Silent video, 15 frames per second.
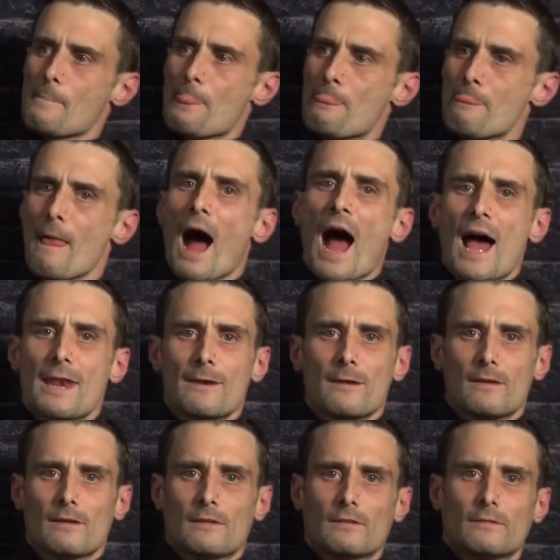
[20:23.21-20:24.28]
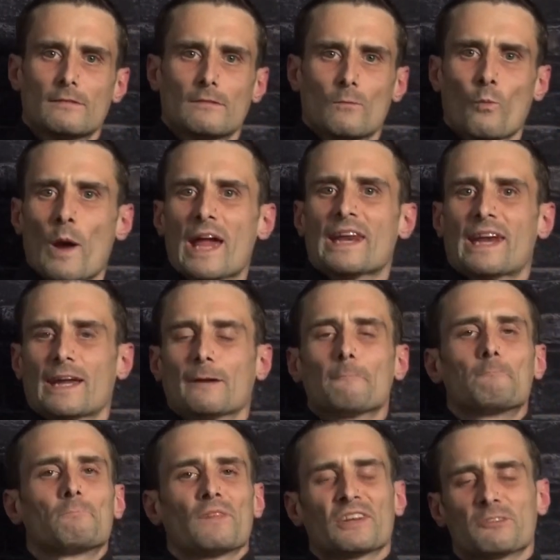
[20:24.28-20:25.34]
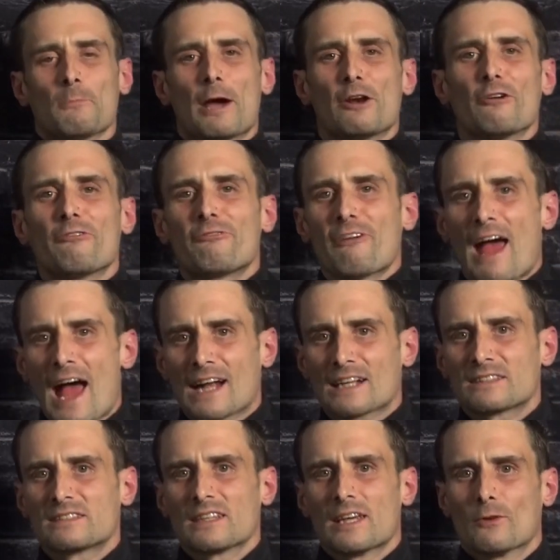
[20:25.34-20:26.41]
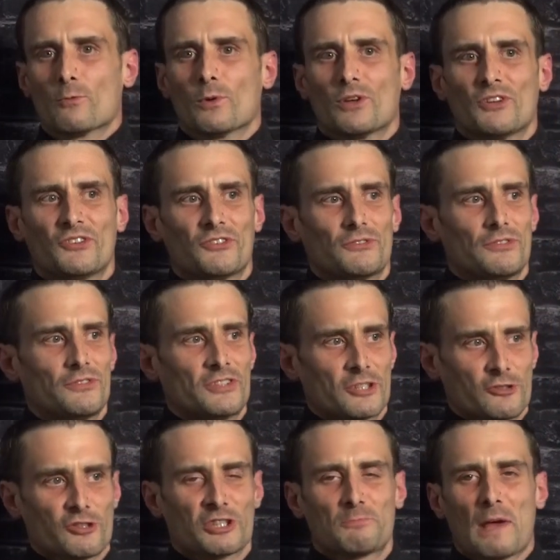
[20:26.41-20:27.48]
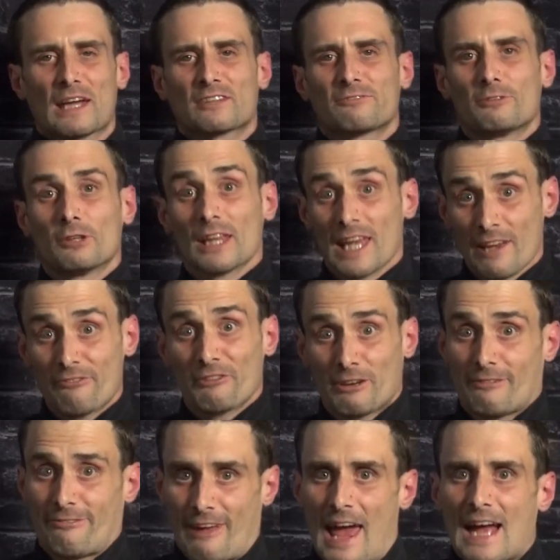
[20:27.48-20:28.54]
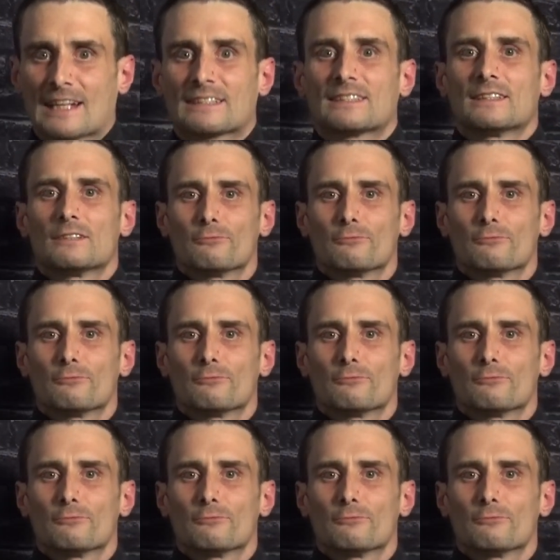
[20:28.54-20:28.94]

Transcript: not waiting As a matter of fact, it was disrespectful if, in fact,